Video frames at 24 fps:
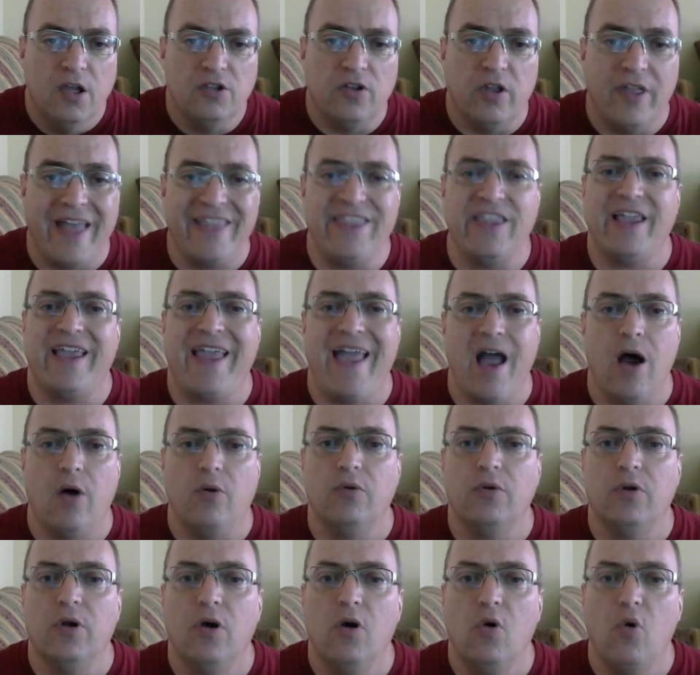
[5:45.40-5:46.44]
So they had to
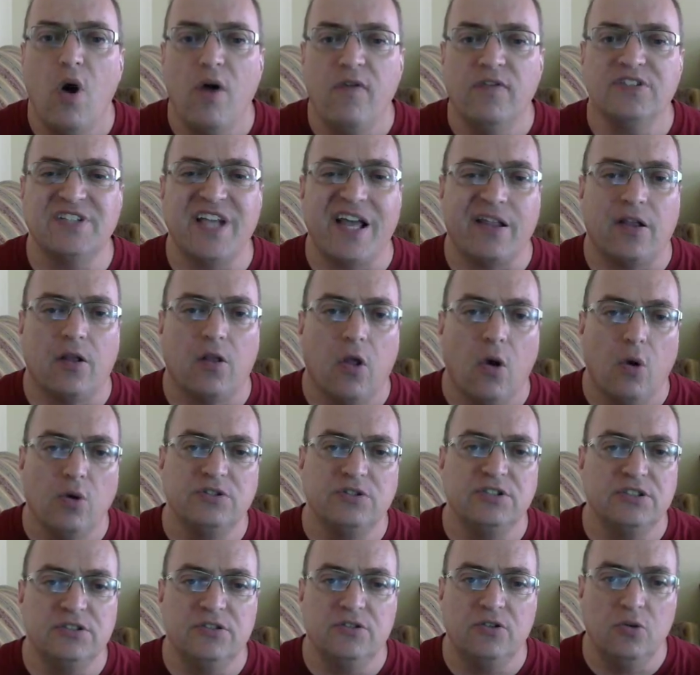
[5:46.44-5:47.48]
count whoever's got
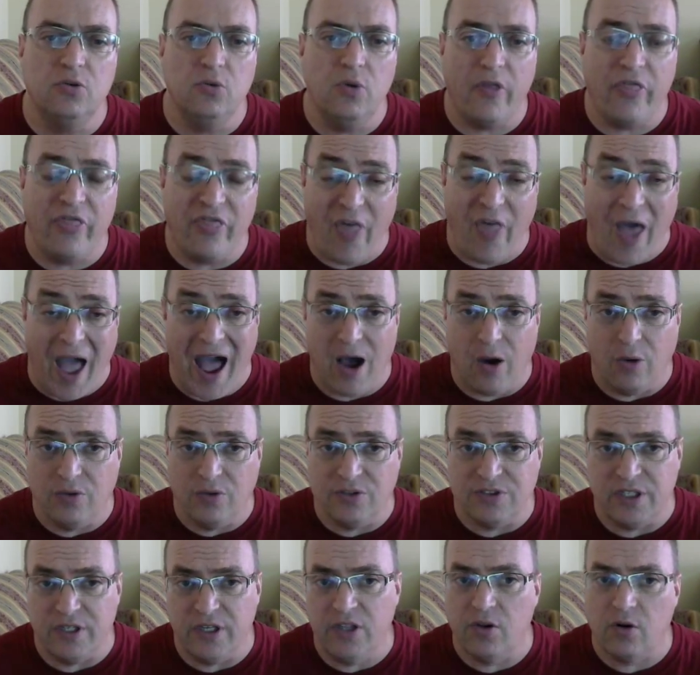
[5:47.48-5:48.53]
closest to a
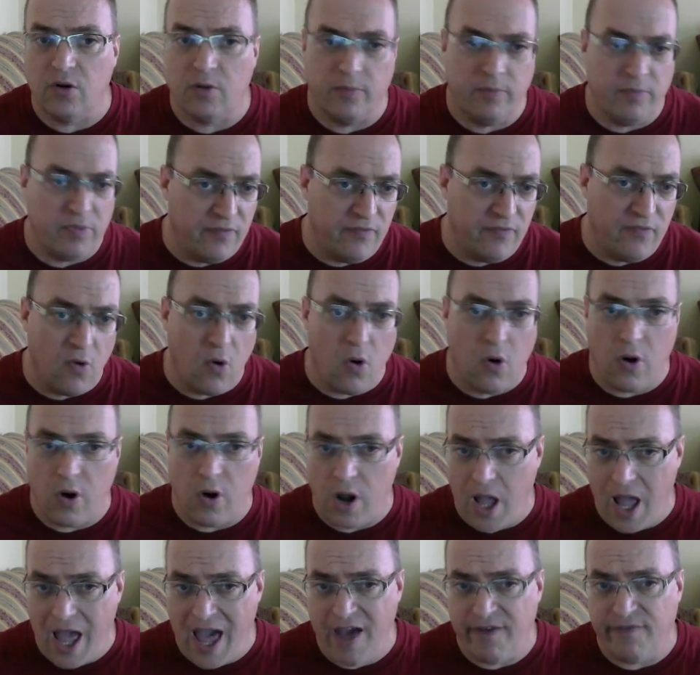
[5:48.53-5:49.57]
thousand, either before
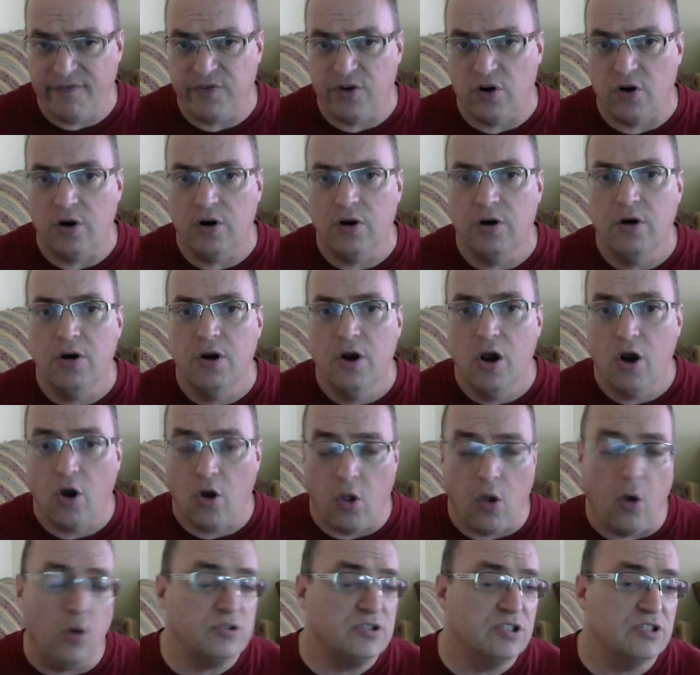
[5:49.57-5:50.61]
or after,
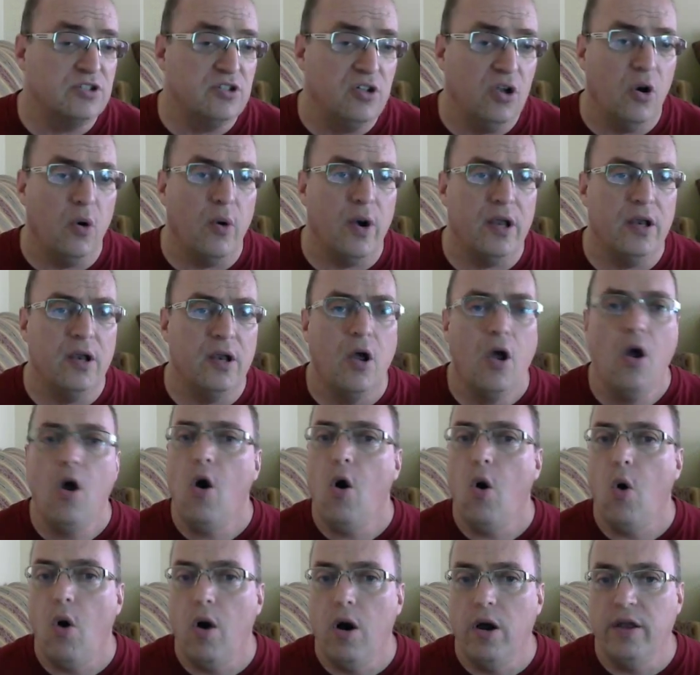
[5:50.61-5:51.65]
closest to it,
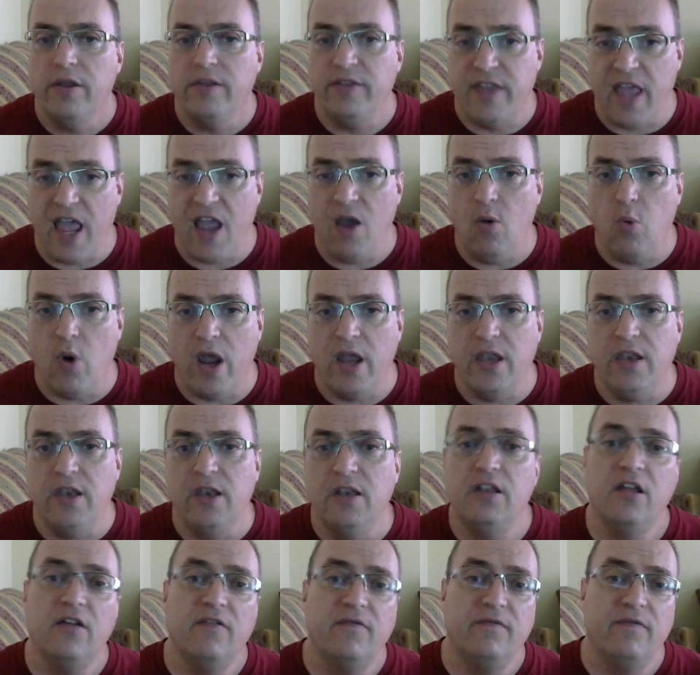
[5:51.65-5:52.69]
they
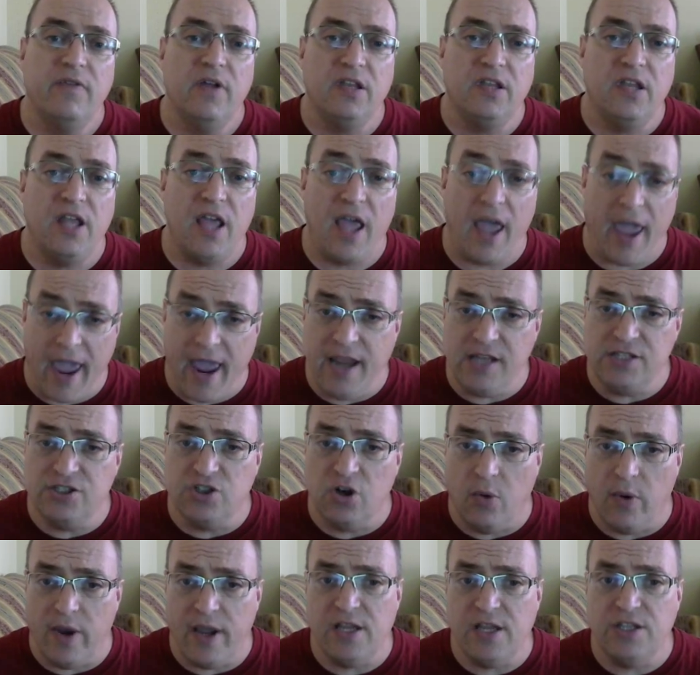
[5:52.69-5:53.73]
win the, the
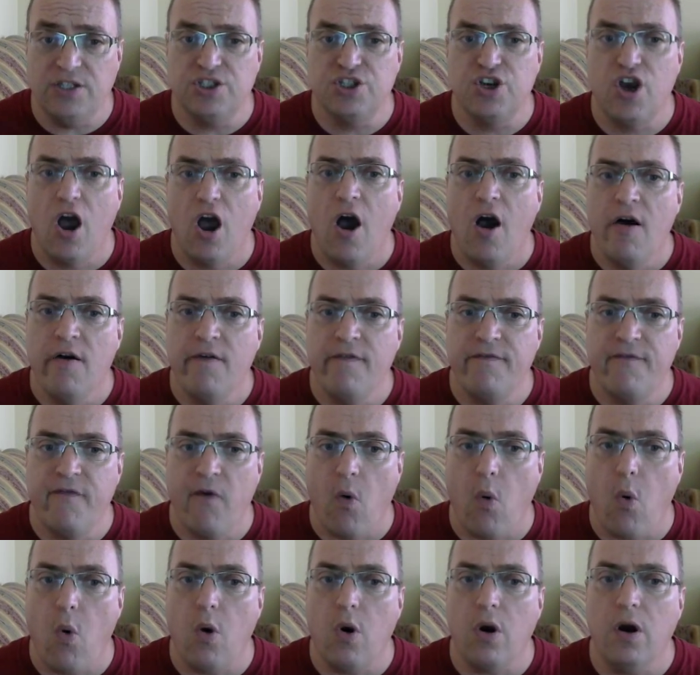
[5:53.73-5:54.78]
HOH
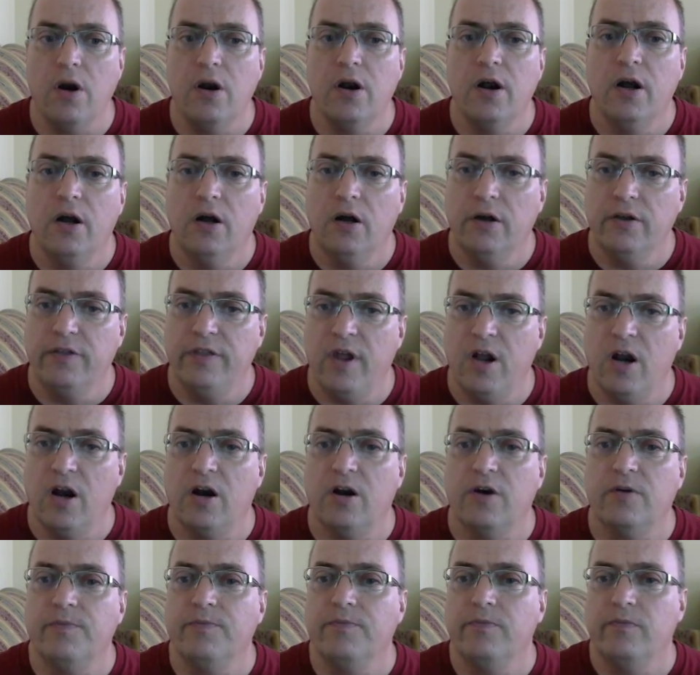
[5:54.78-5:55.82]
for
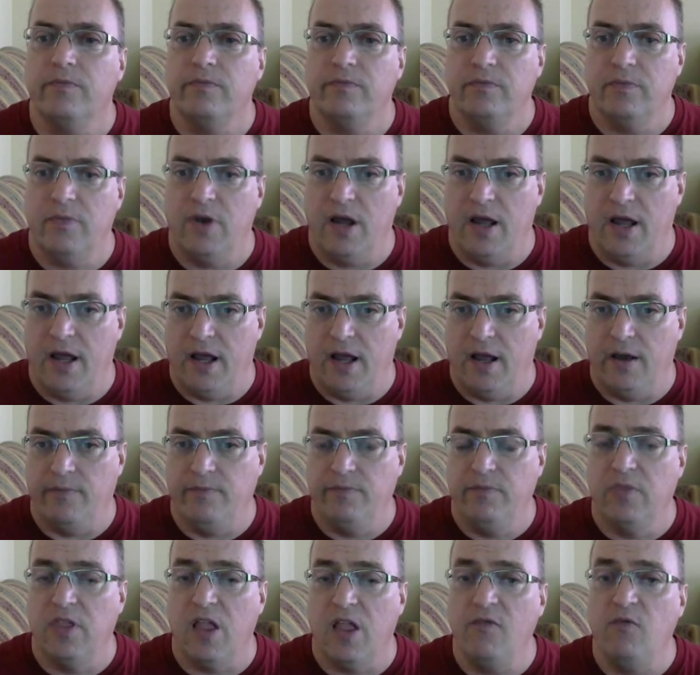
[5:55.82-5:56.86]
their uh,
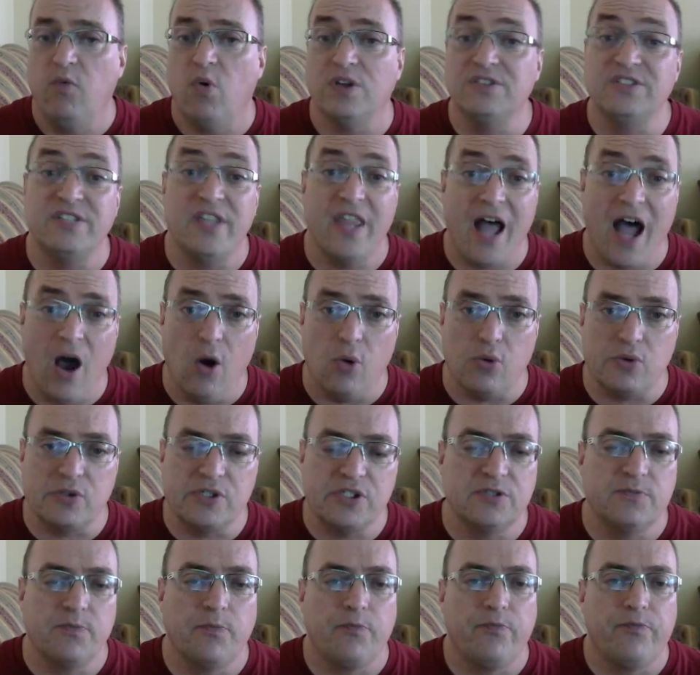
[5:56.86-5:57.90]
loved ones in the
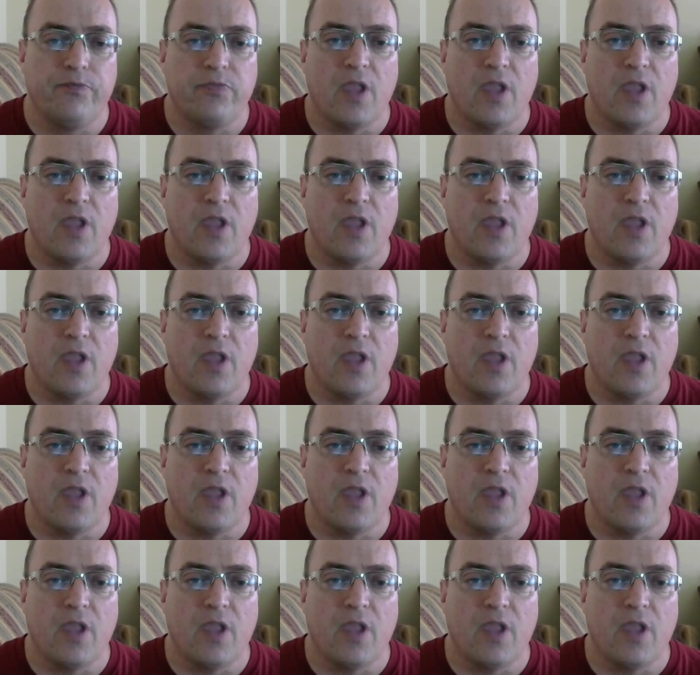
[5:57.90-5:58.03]
house.